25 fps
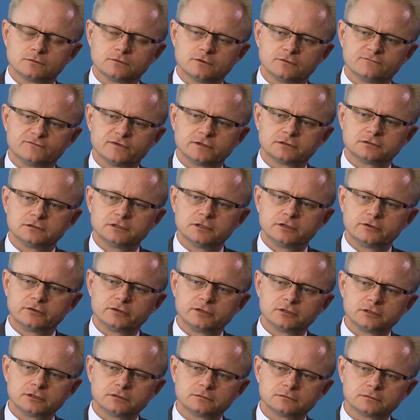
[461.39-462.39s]
the
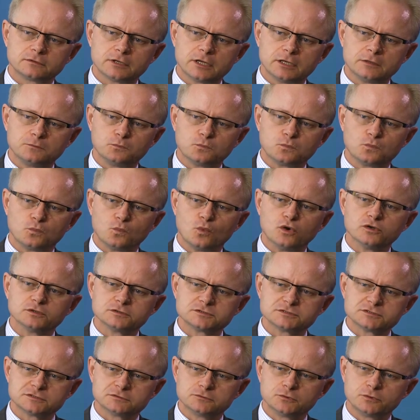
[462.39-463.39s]
veterinarian and, and
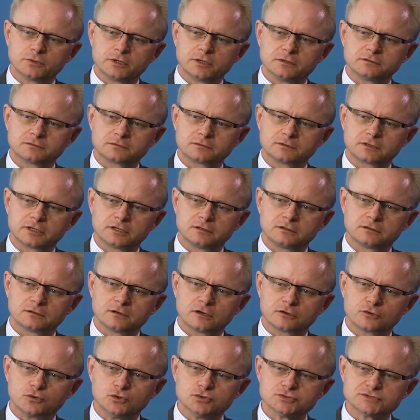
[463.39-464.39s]
want to uh, get
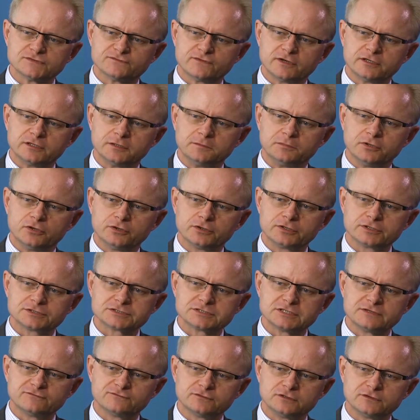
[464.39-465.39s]
a course of
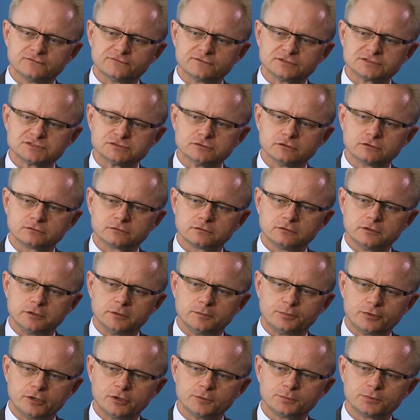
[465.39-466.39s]
antibiotics, even if it's not an
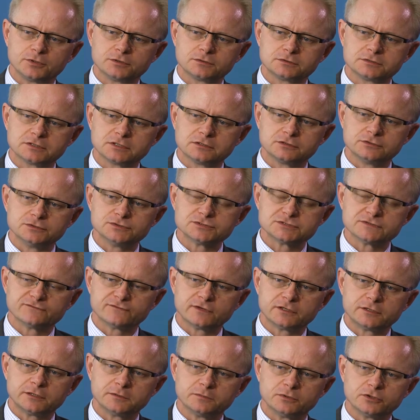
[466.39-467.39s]
appropriate uh, use
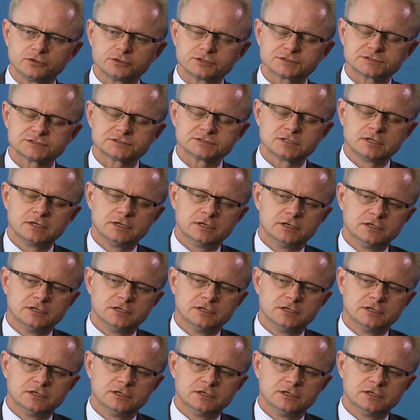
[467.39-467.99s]
of antibiotics.